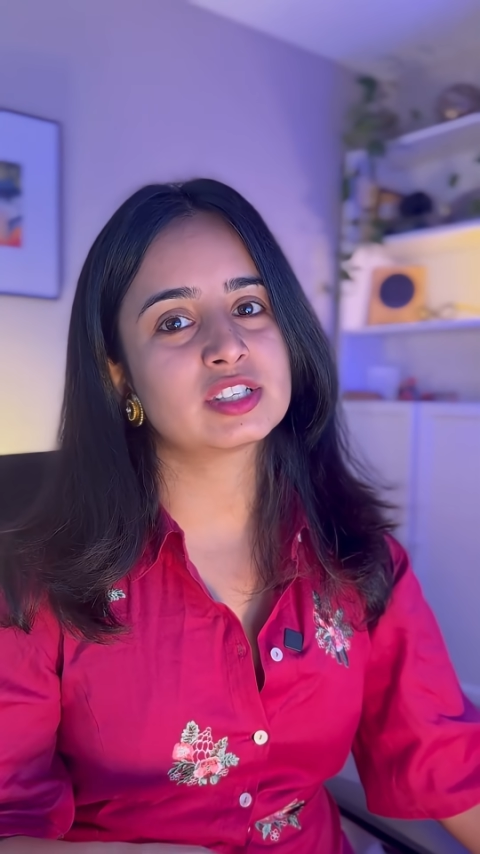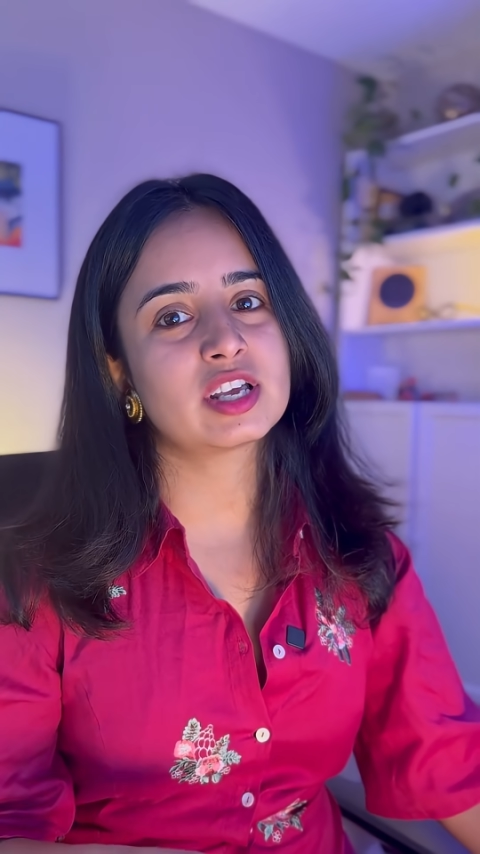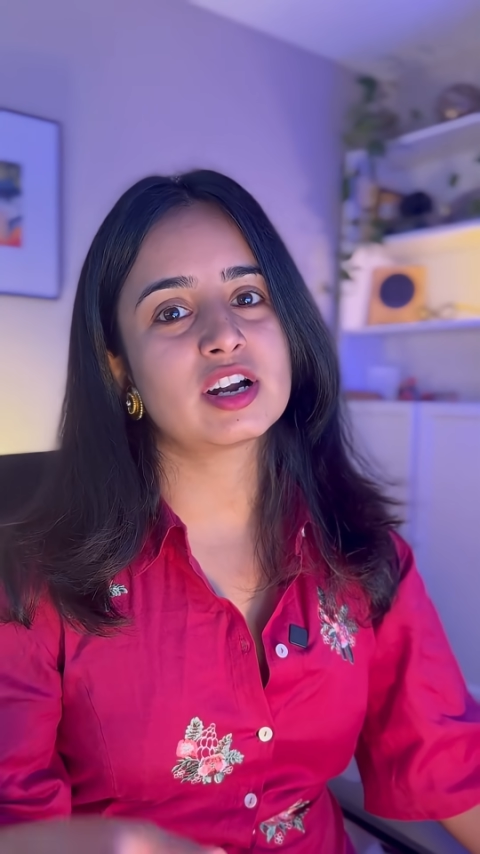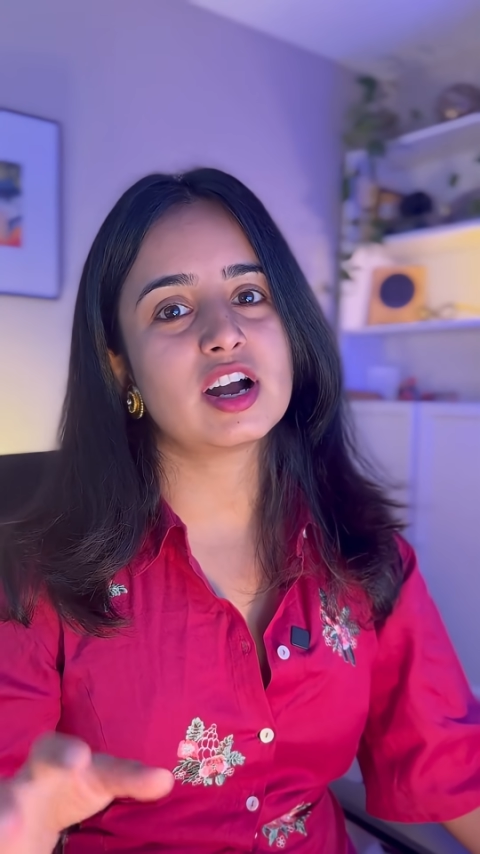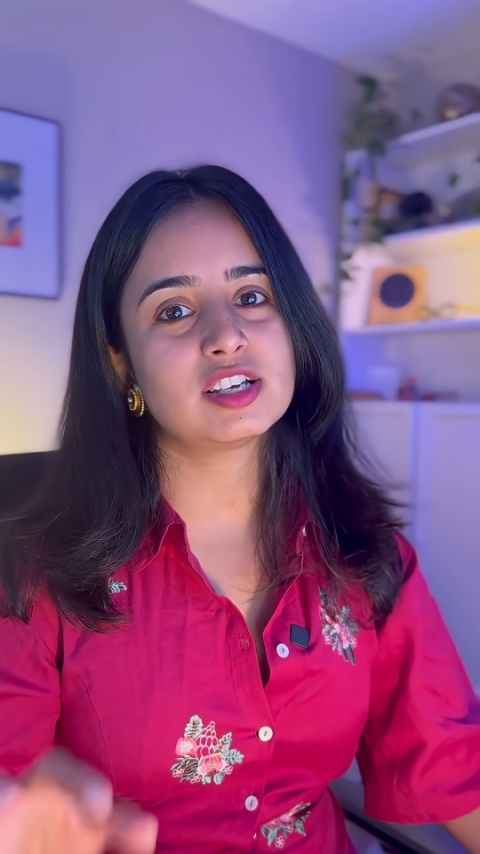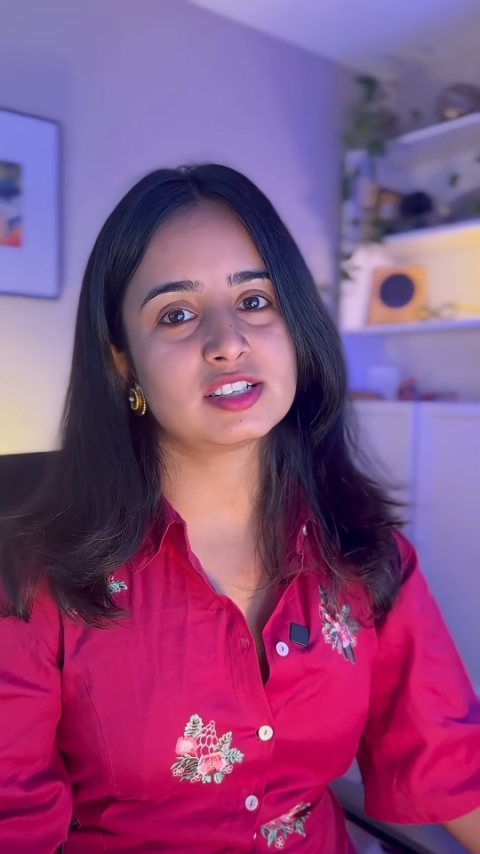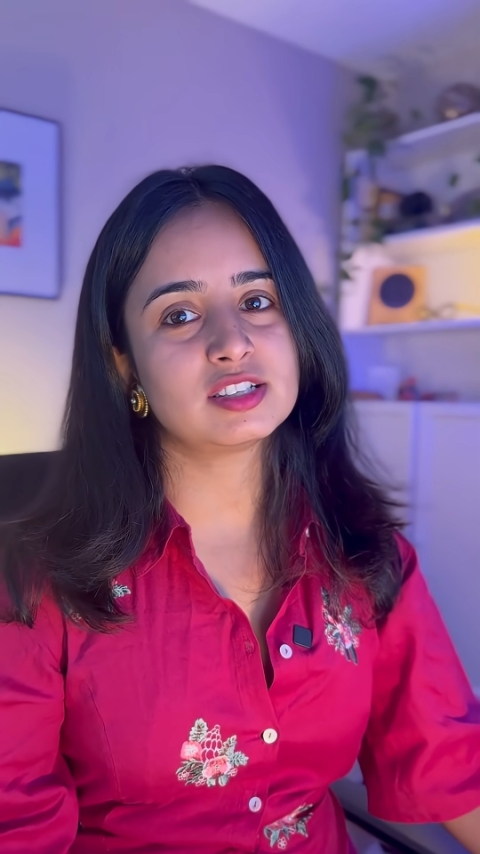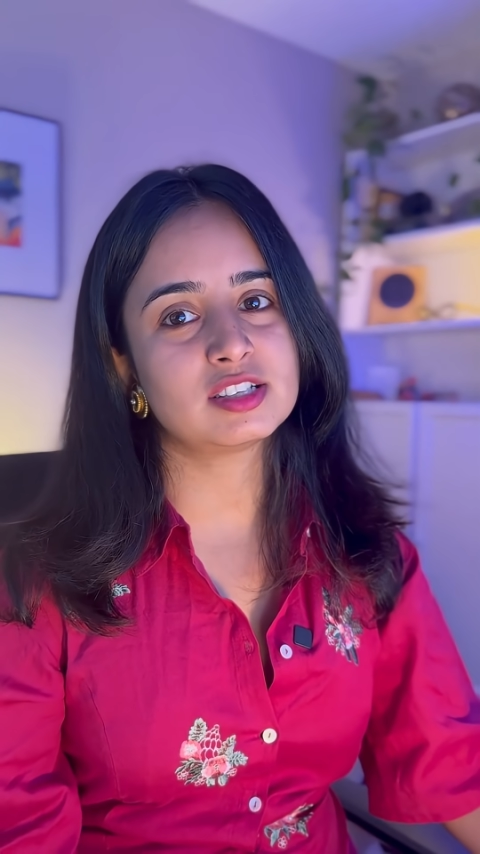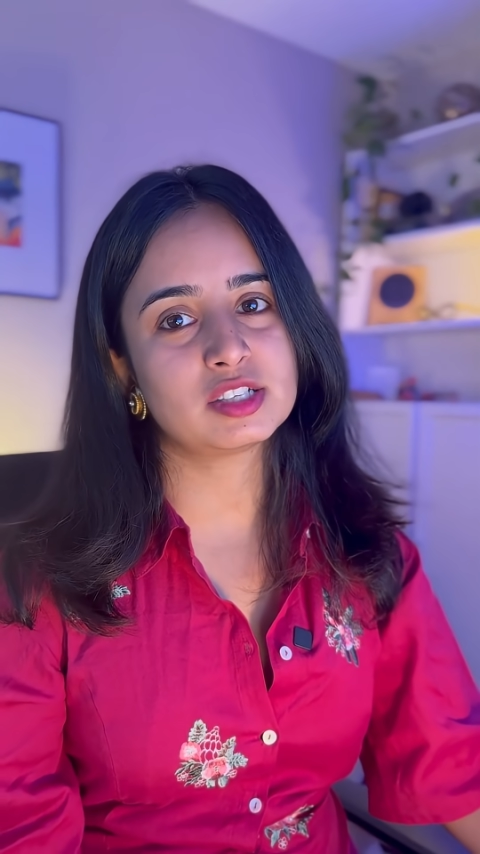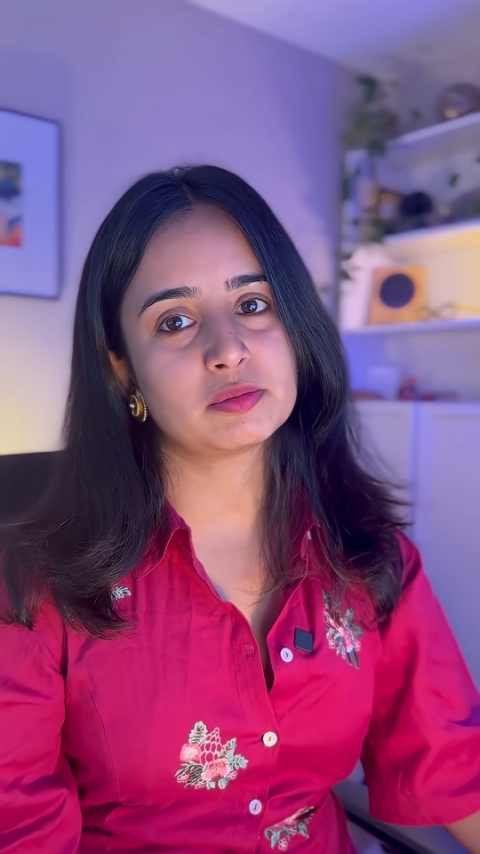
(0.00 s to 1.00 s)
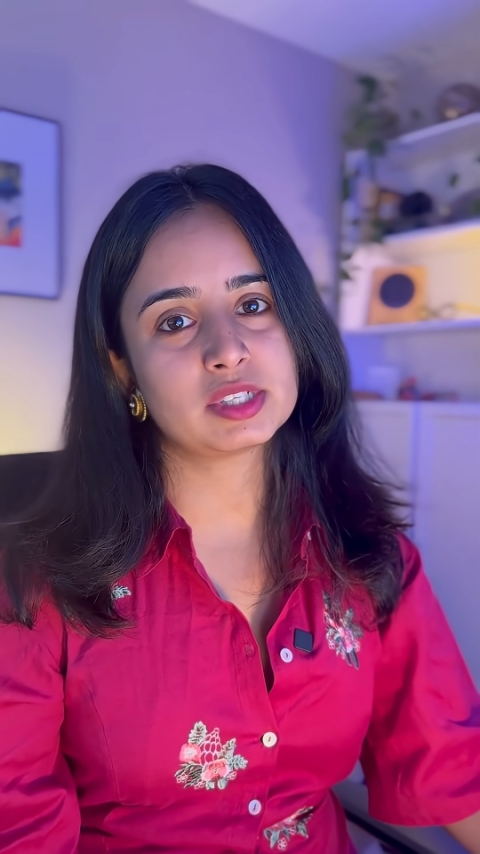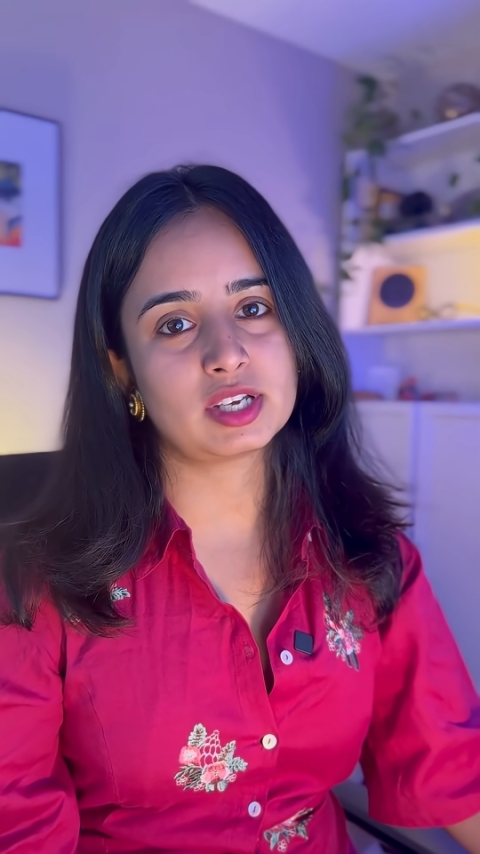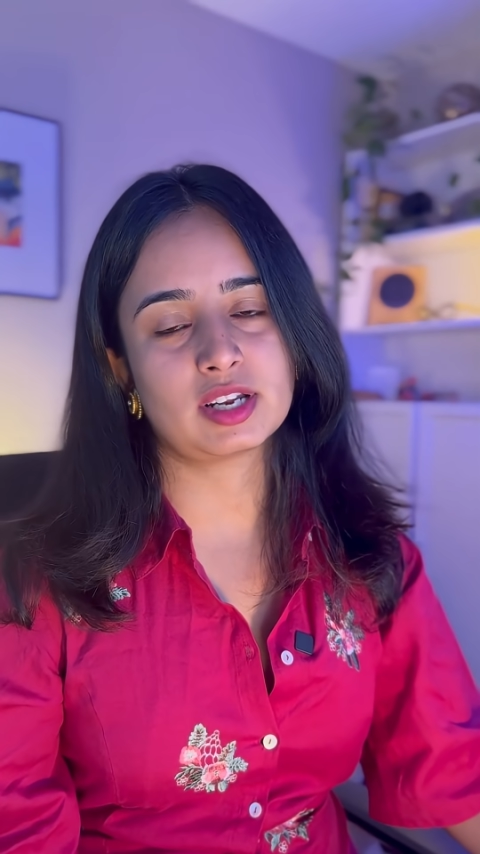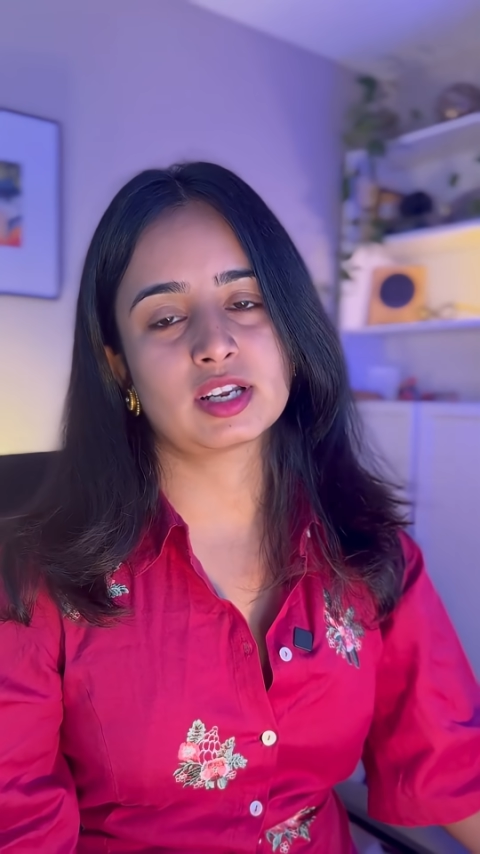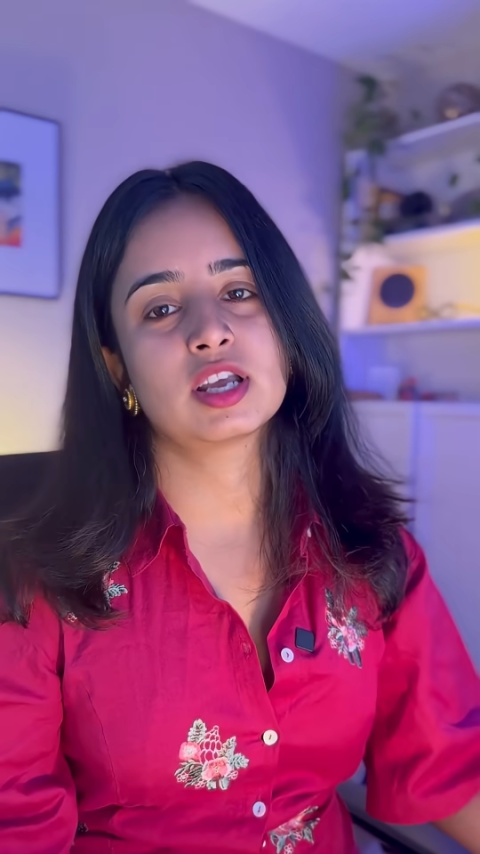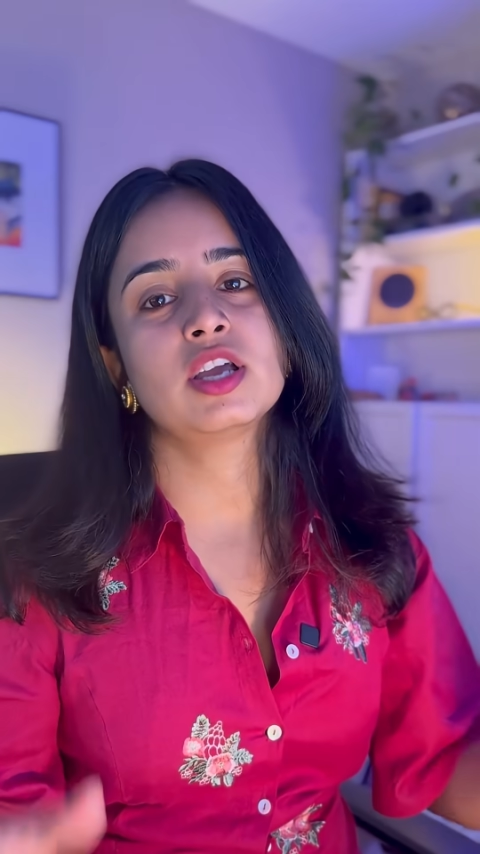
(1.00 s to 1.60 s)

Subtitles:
that are asked in system design.